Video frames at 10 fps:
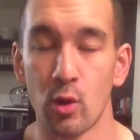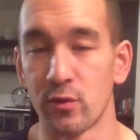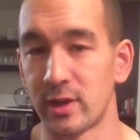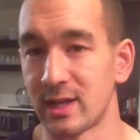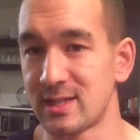
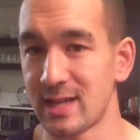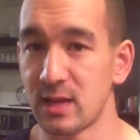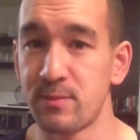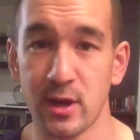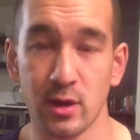over an
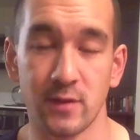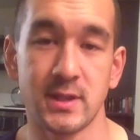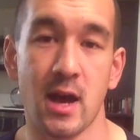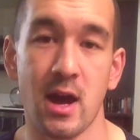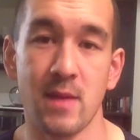extended period
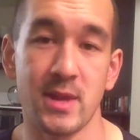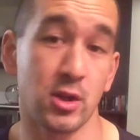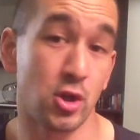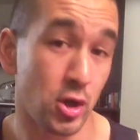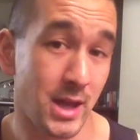of time, that
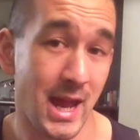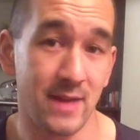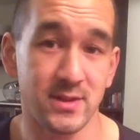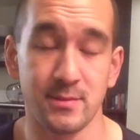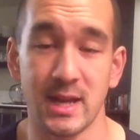it could
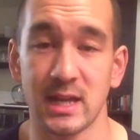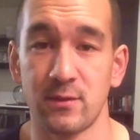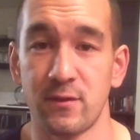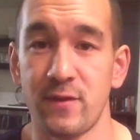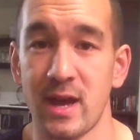have some
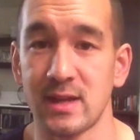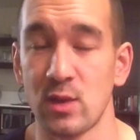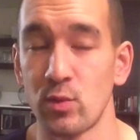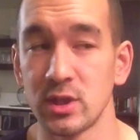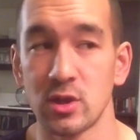negative effects.
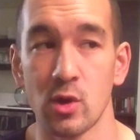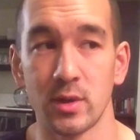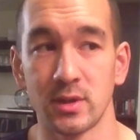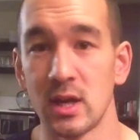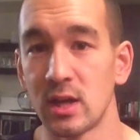I wouldn't
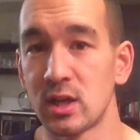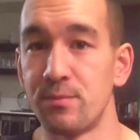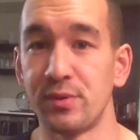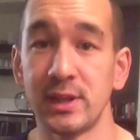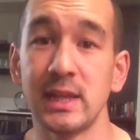go and
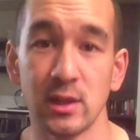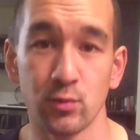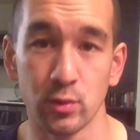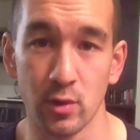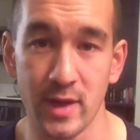completely
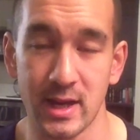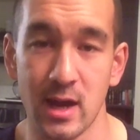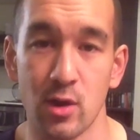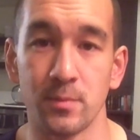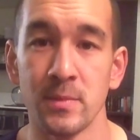rule that
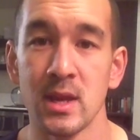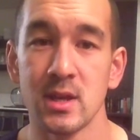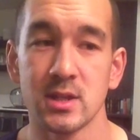out.